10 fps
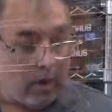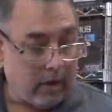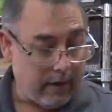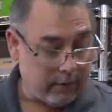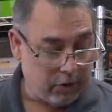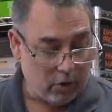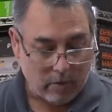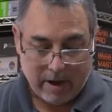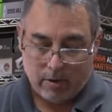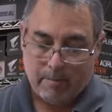You have a
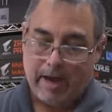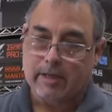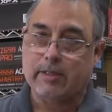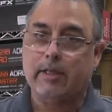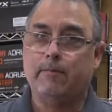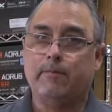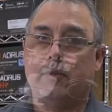two-round magazine.